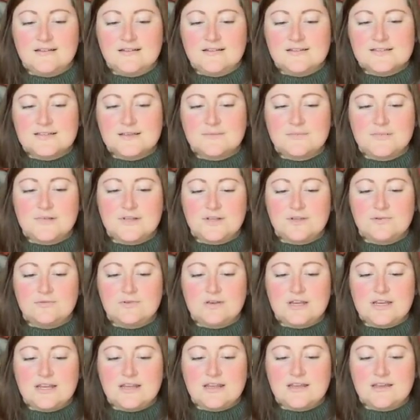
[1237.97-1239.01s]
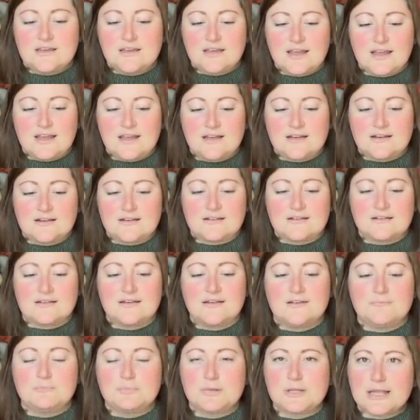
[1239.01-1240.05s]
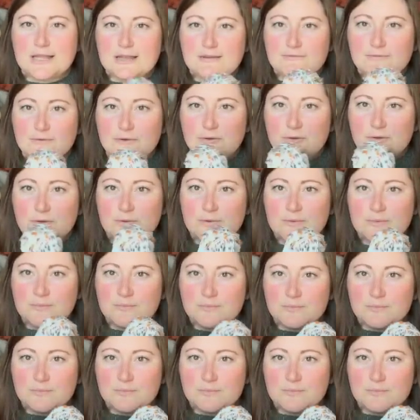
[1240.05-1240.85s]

something unique and playful,